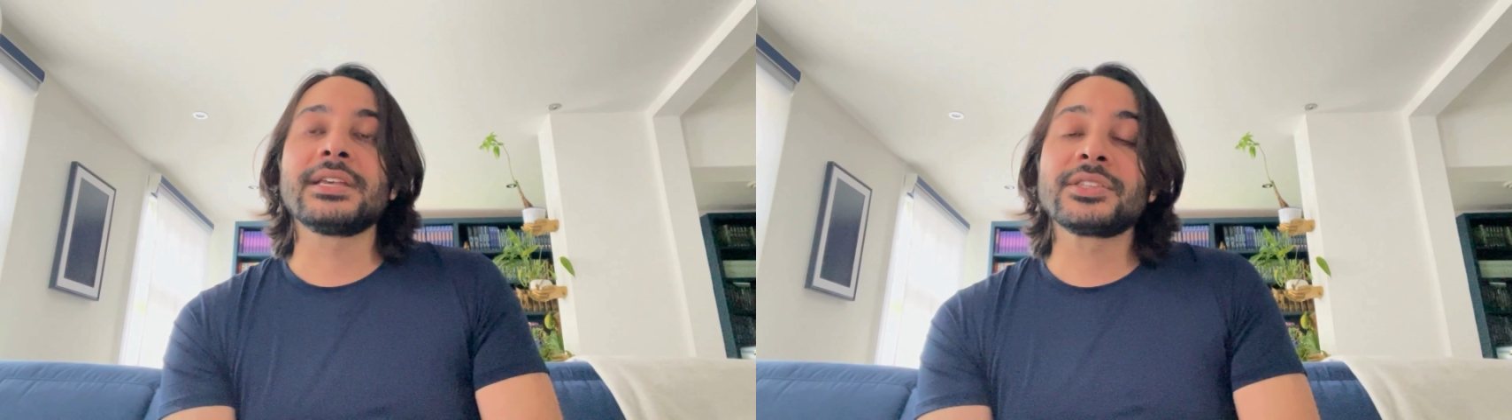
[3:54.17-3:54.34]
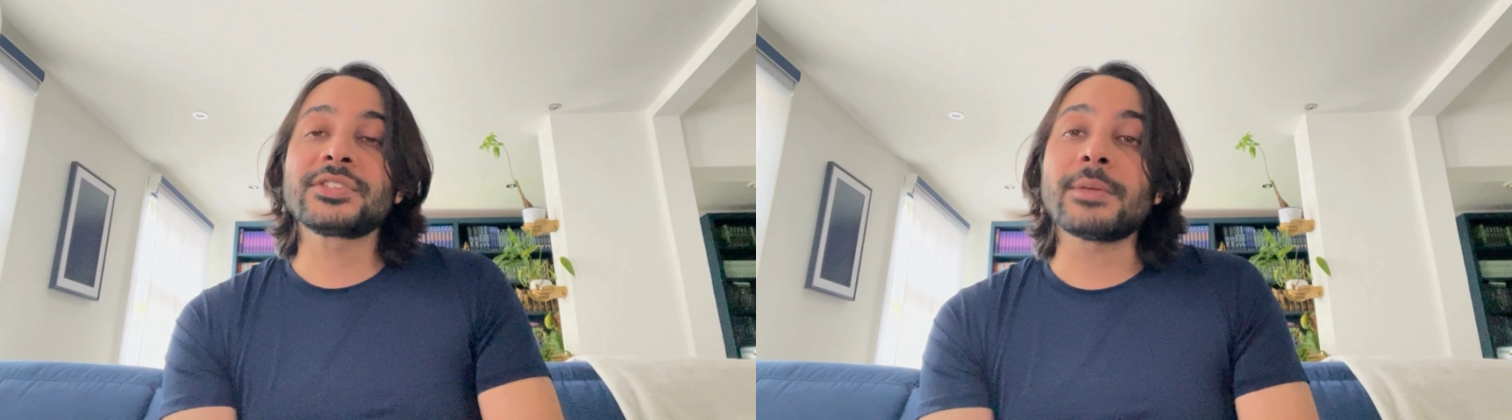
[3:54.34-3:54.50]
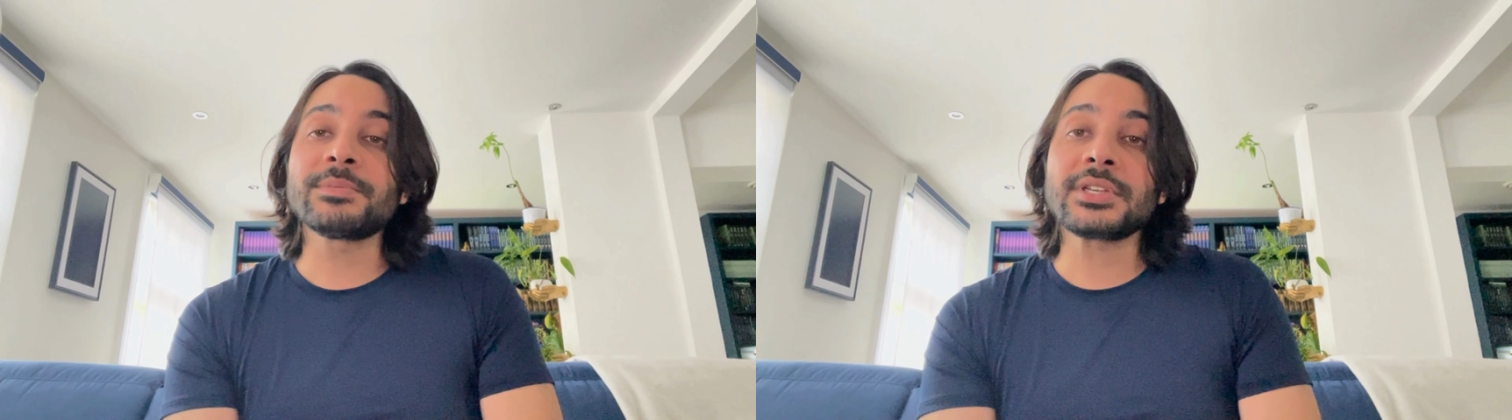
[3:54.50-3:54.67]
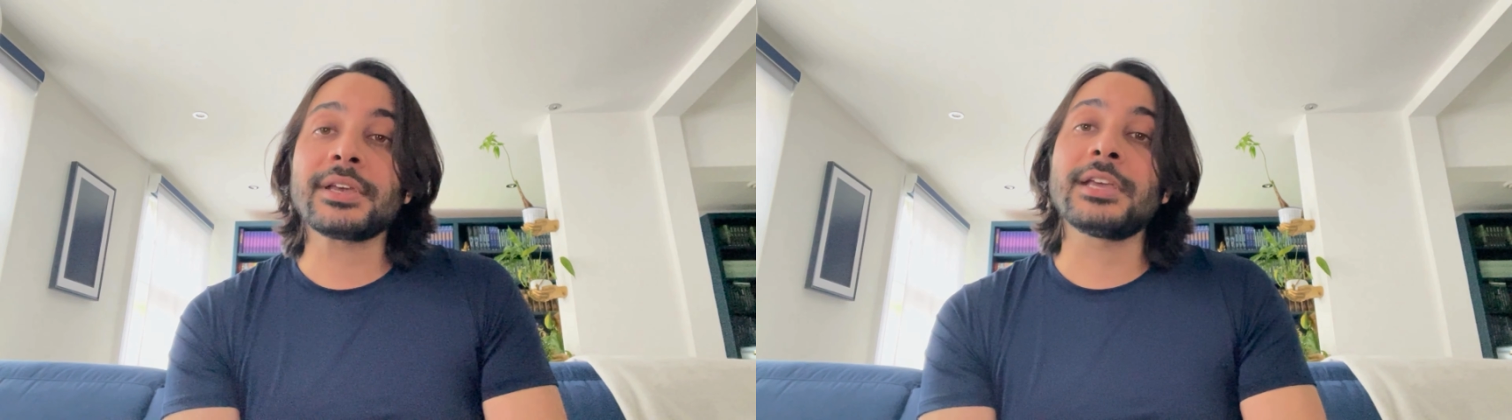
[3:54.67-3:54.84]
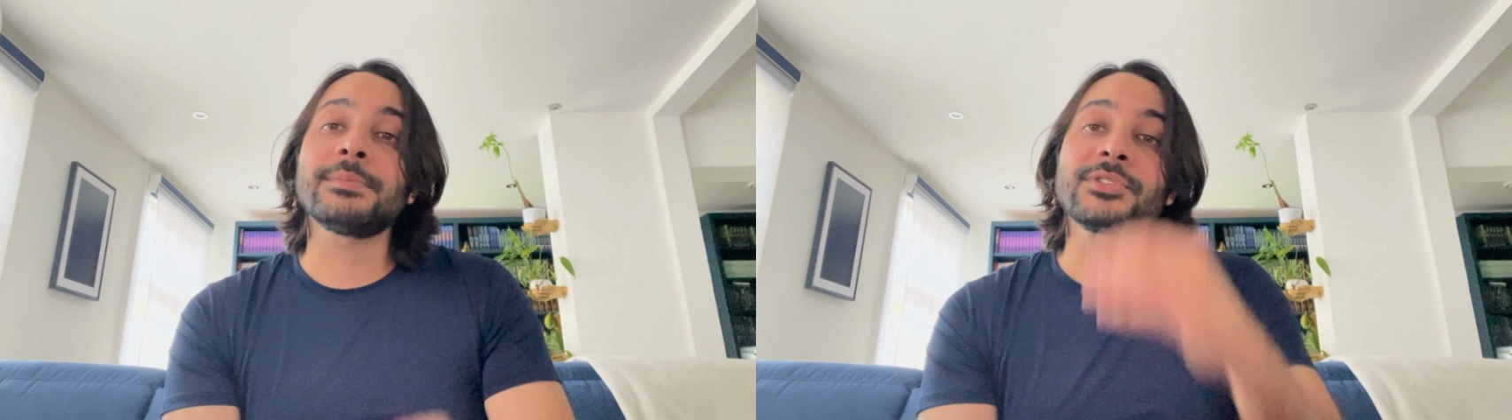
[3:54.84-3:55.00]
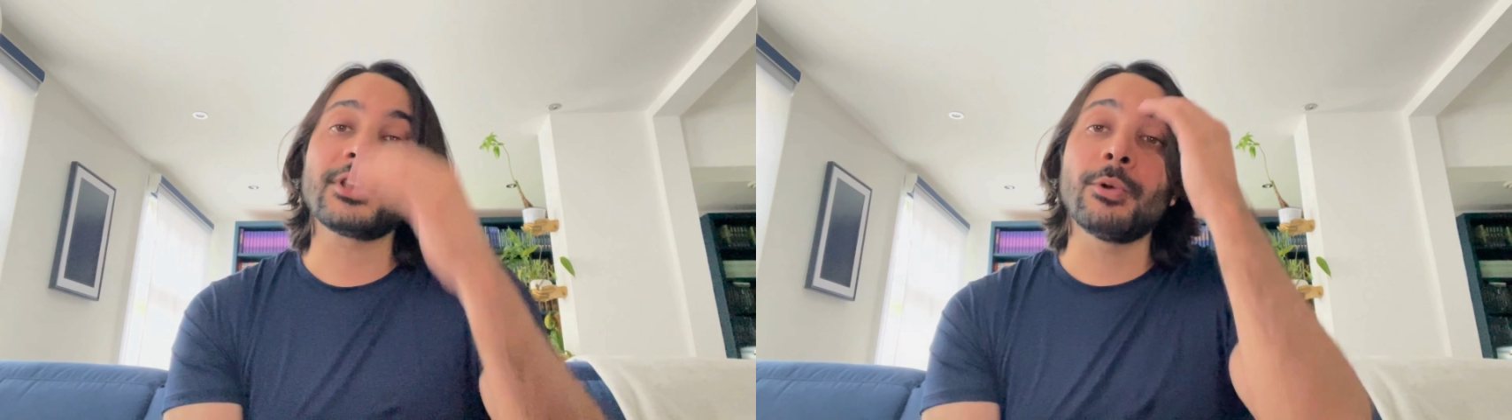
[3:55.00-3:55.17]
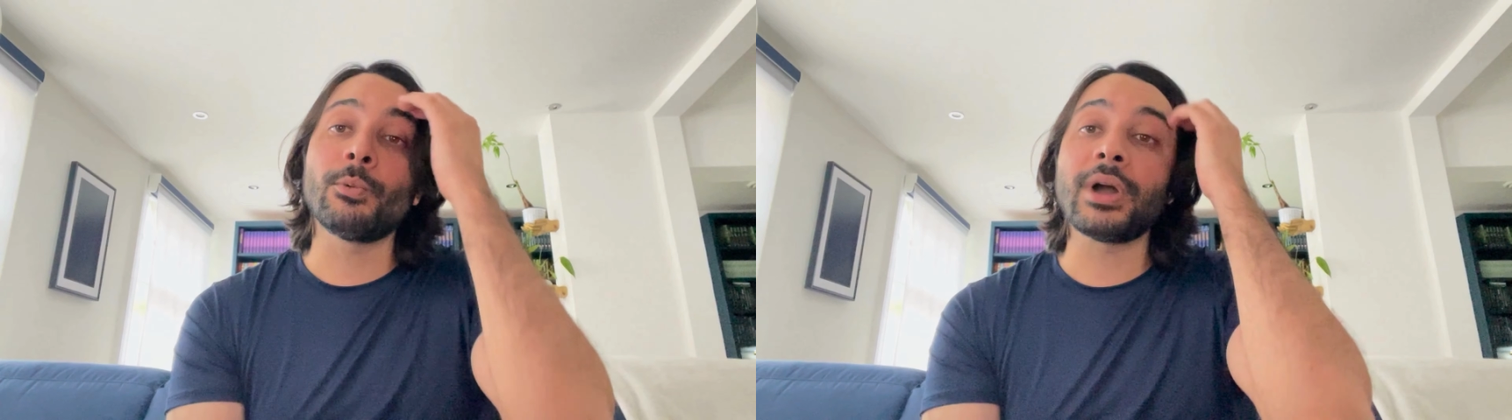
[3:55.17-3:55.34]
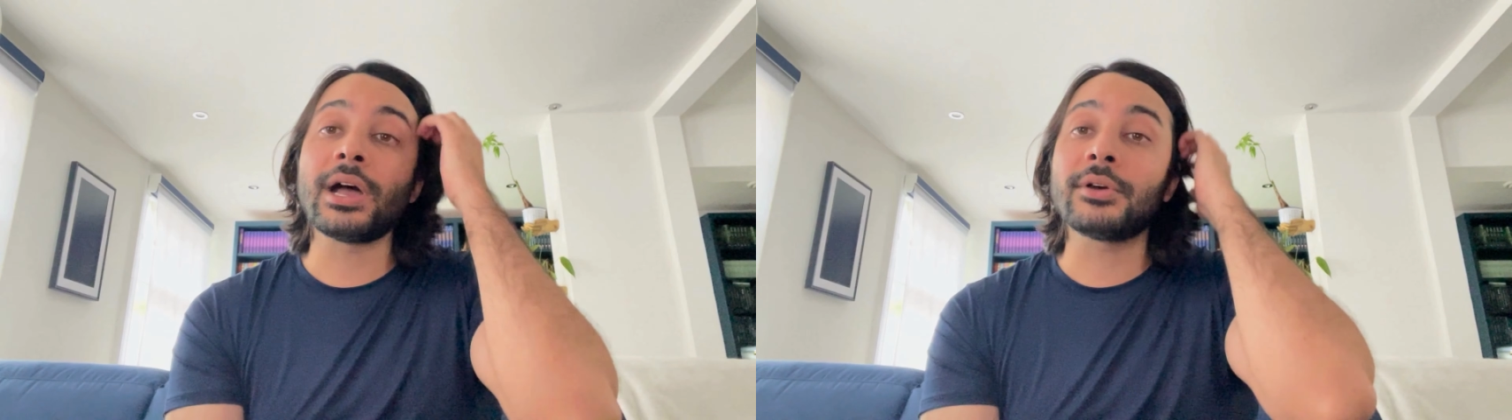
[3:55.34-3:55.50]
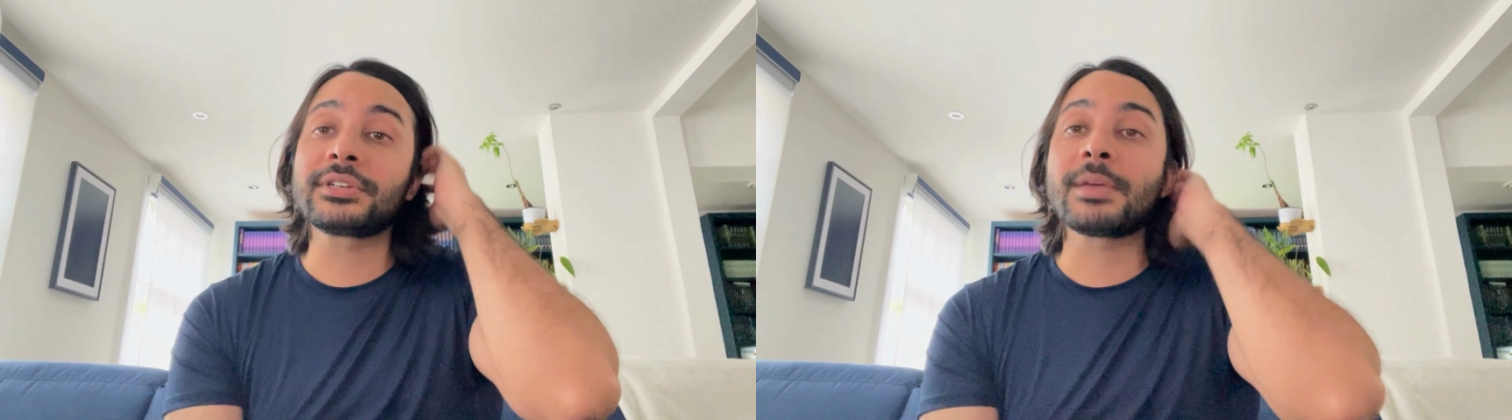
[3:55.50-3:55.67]
Sometimes a
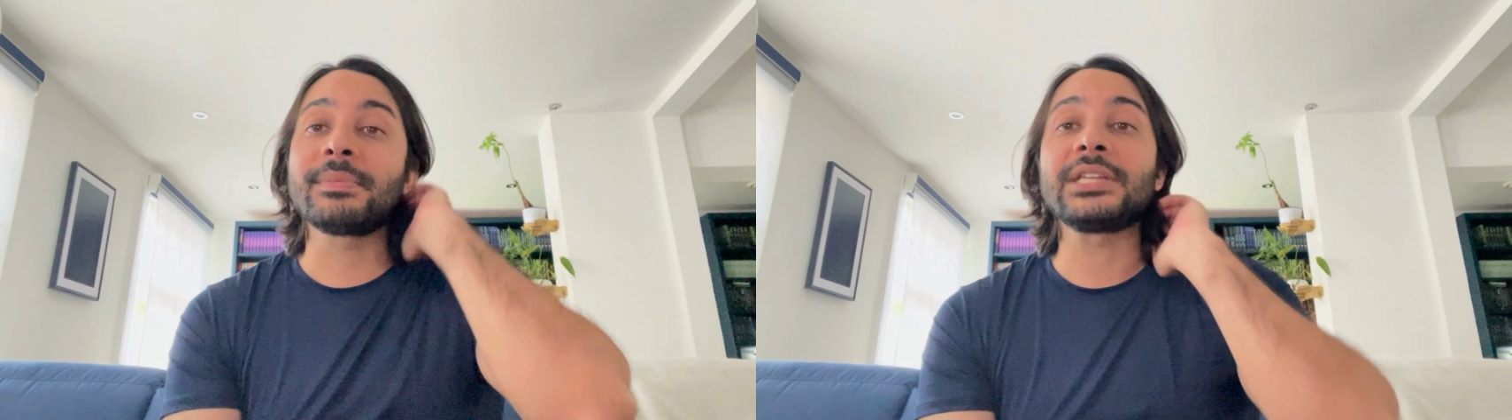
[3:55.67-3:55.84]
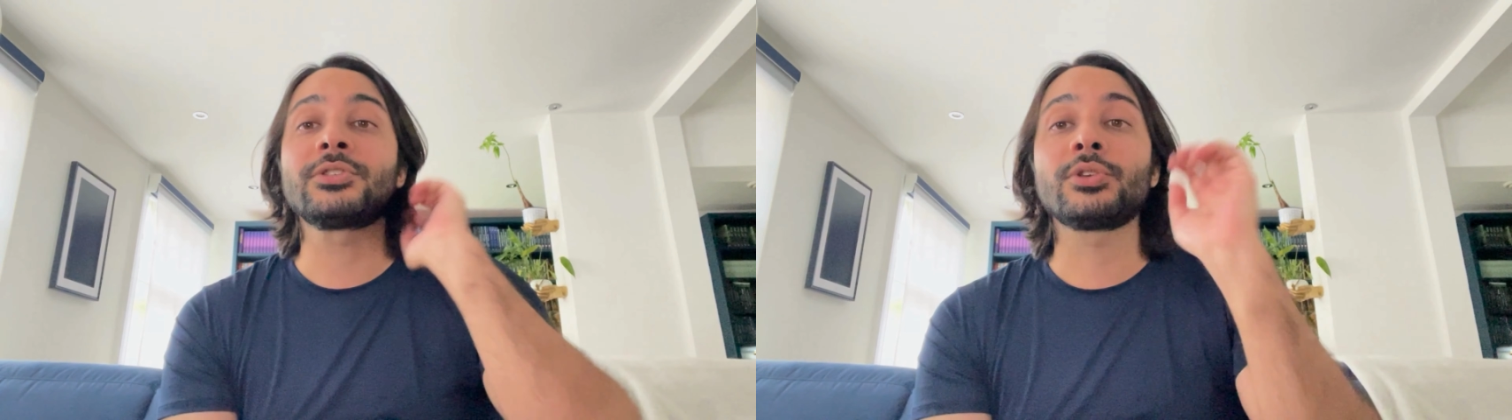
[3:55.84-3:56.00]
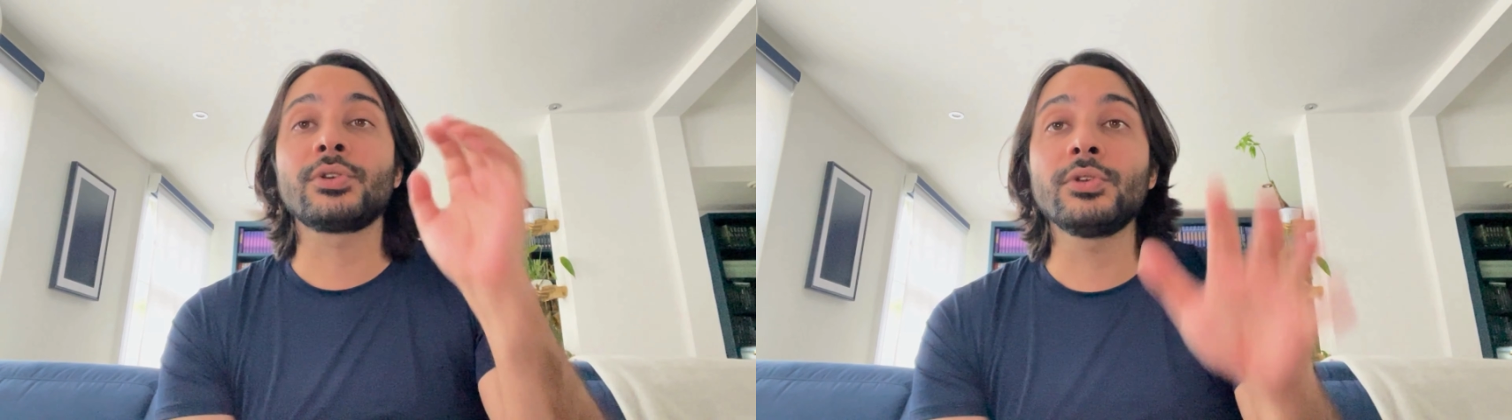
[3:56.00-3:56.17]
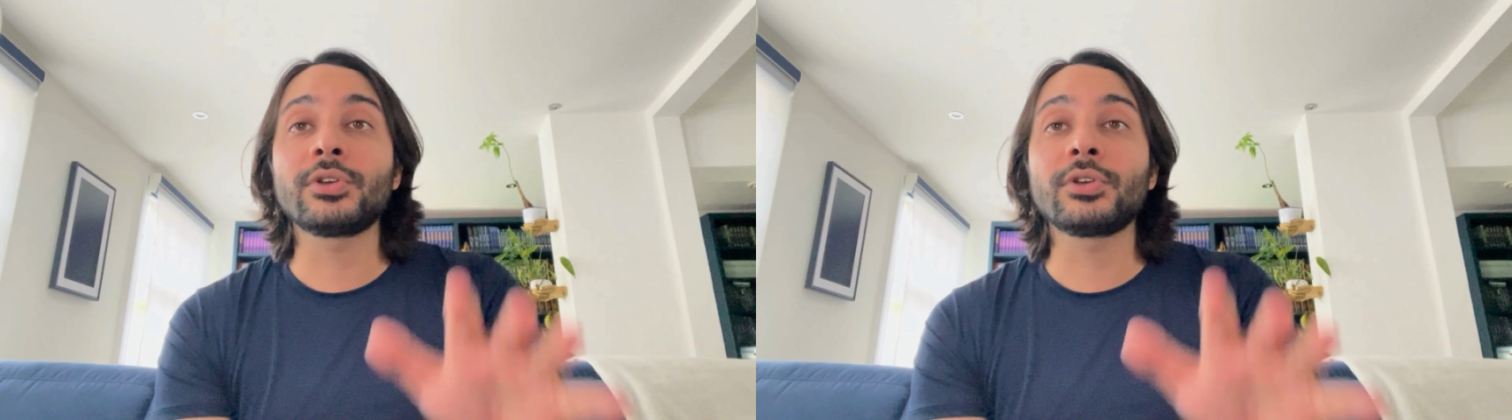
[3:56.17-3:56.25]
world can be too